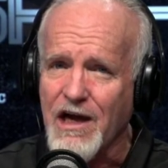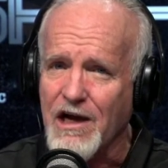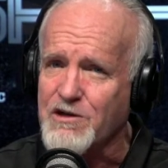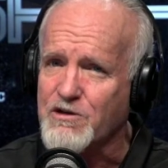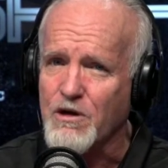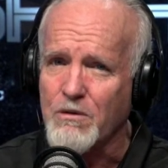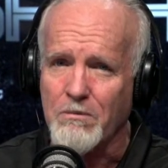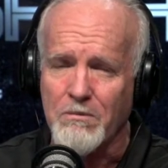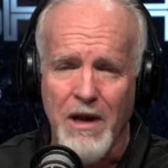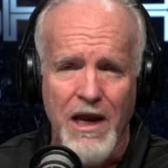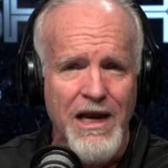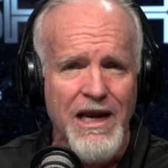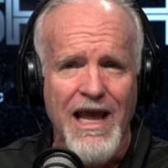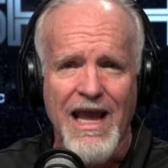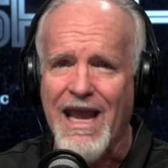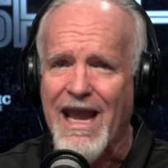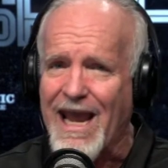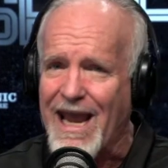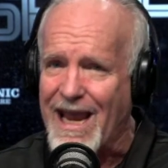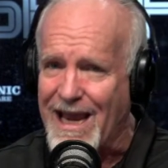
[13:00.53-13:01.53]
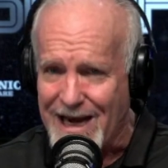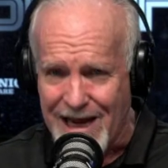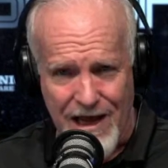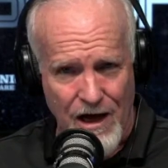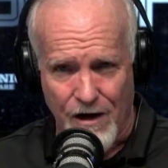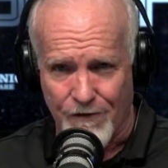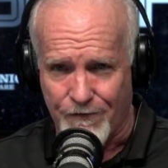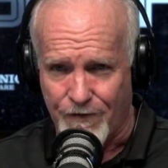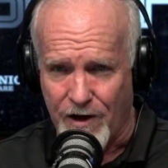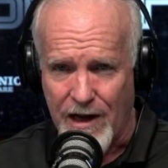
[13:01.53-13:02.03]
doesn't mean
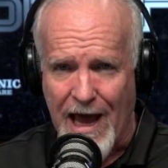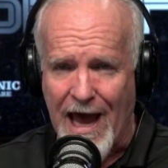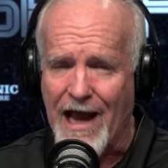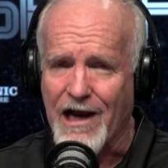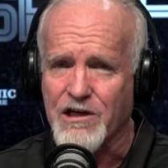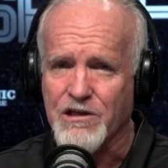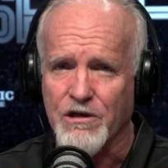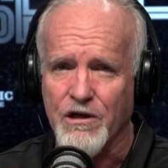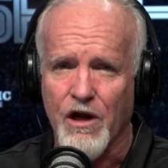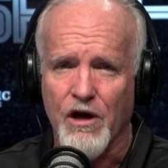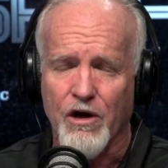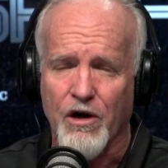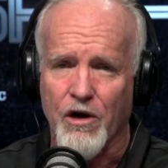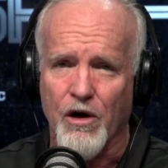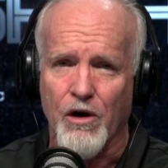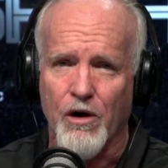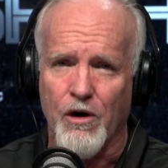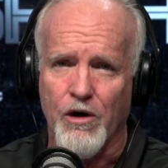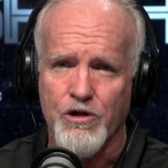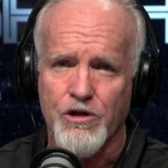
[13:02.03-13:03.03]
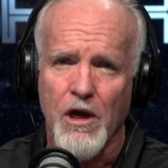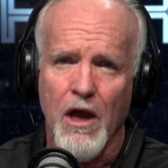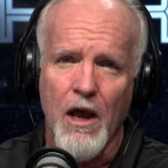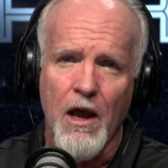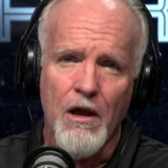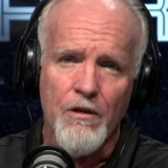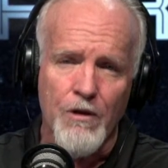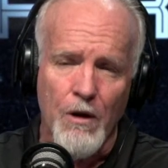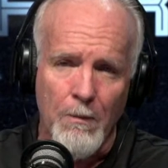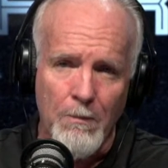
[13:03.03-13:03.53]
any of it actually occurs.
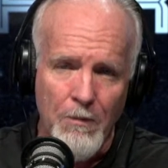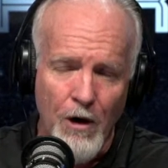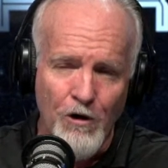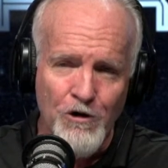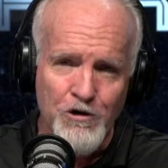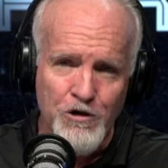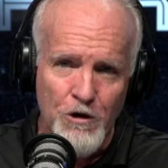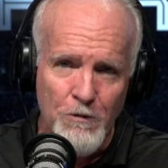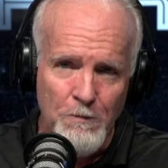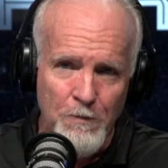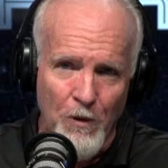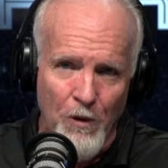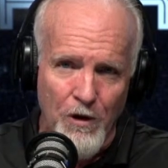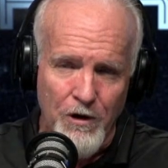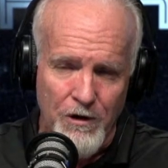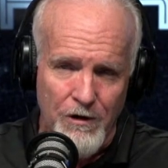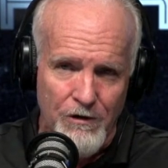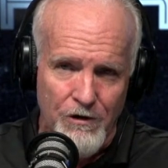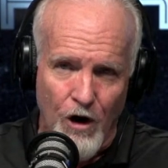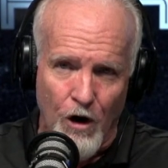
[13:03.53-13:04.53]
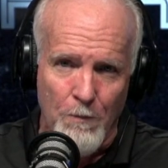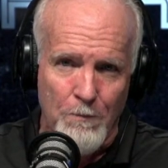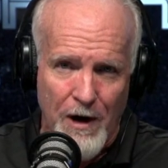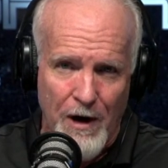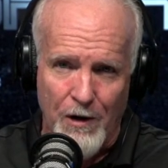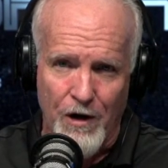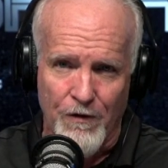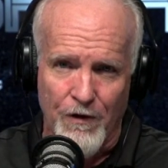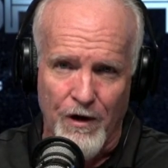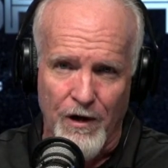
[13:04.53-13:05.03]
The most important, don't
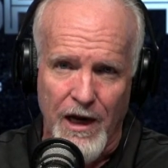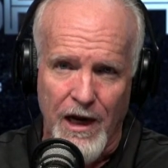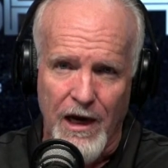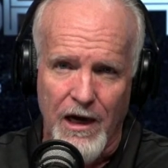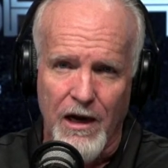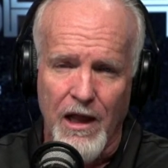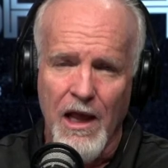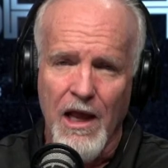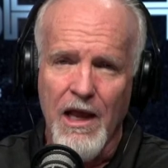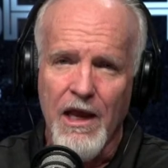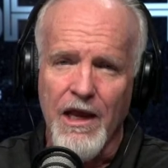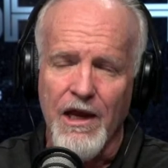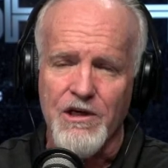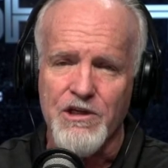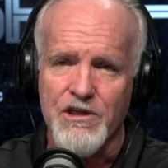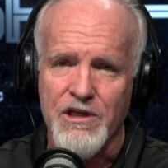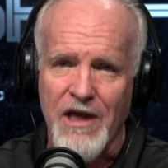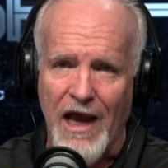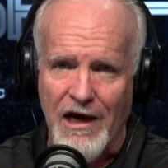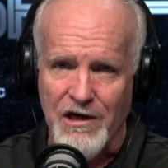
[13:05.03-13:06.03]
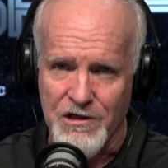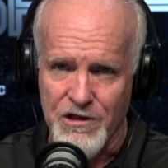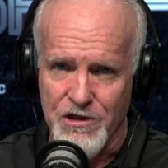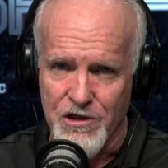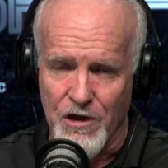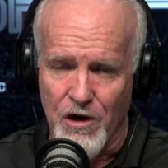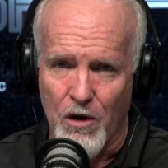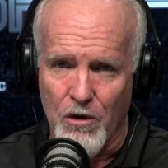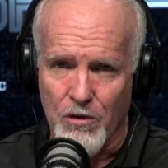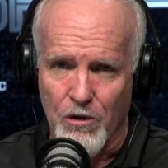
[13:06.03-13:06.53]
bury the lead, is Texas
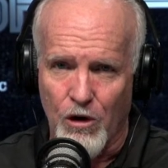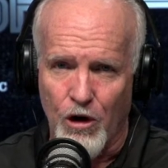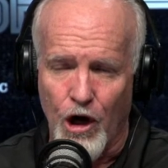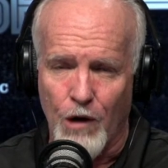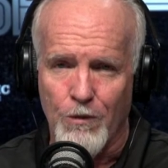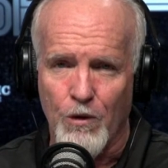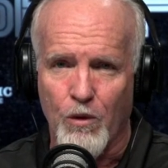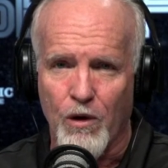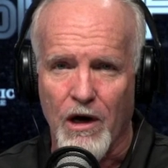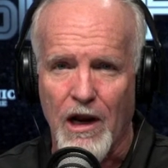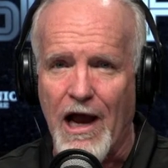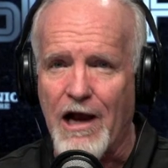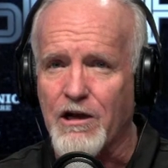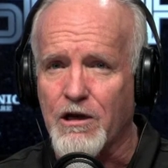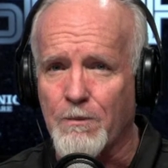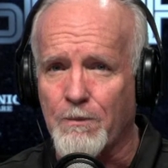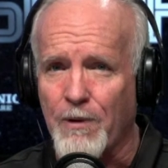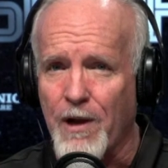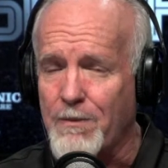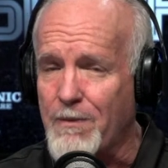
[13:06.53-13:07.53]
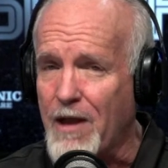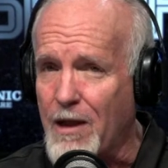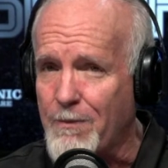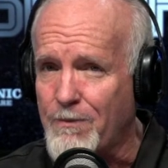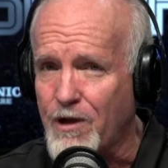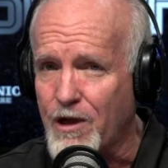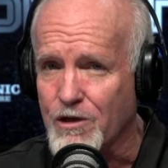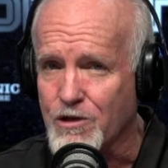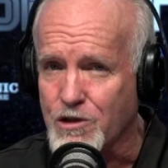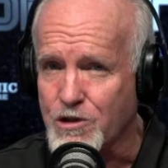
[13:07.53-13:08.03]
and Oklahoma would like to pay
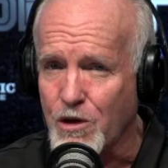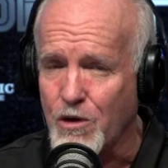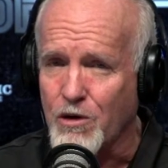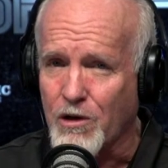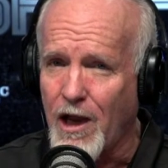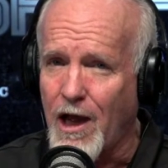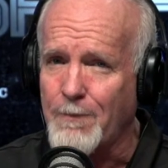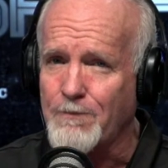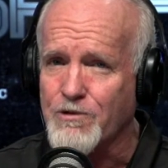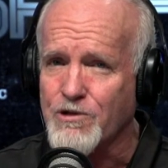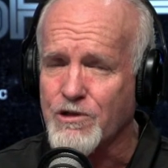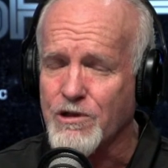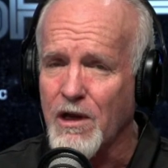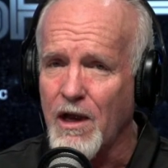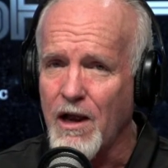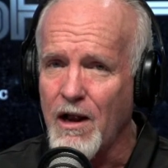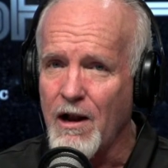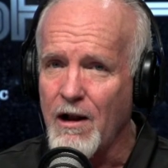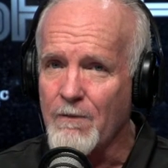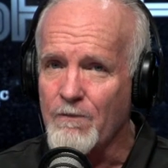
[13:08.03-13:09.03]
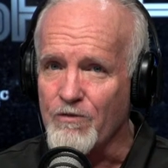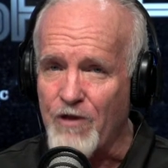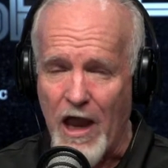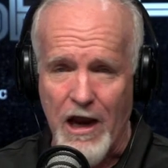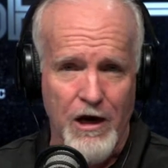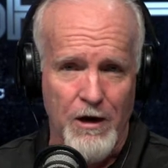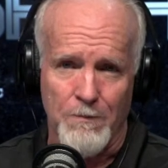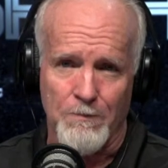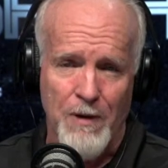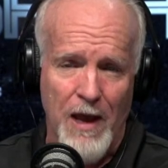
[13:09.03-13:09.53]
maybe in 2 clumps.
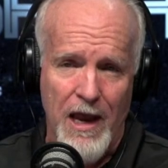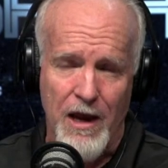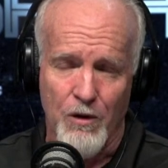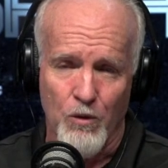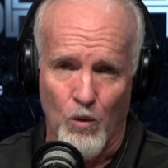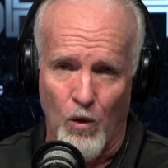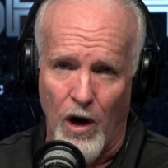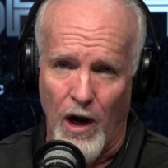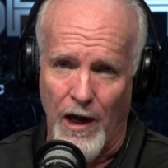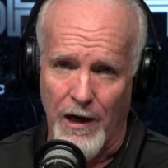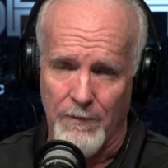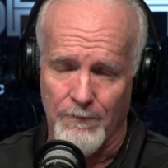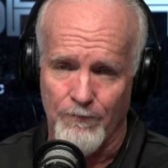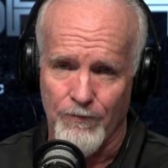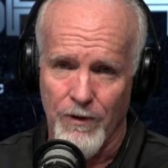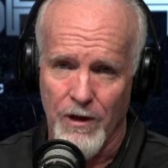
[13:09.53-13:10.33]
They can pay in 1.